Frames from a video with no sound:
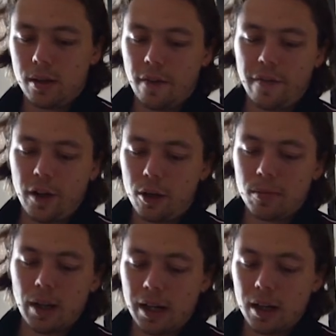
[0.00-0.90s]
film
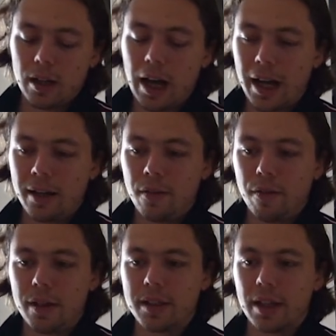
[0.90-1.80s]
like line
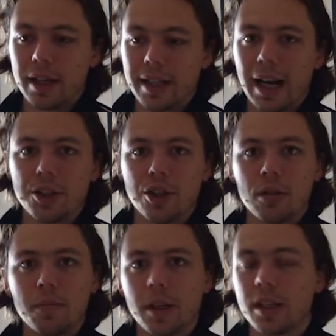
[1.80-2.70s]
for it to like catch
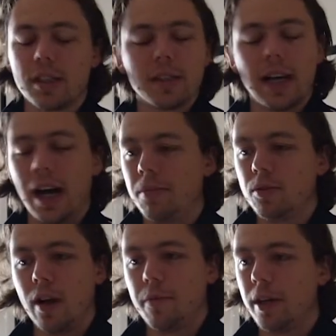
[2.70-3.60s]
on, because there's times
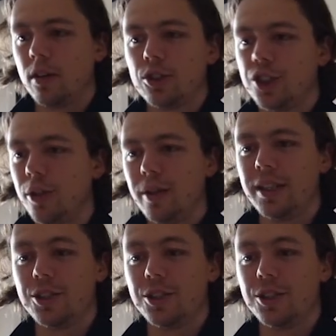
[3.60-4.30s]
where I've been on a shoot and it's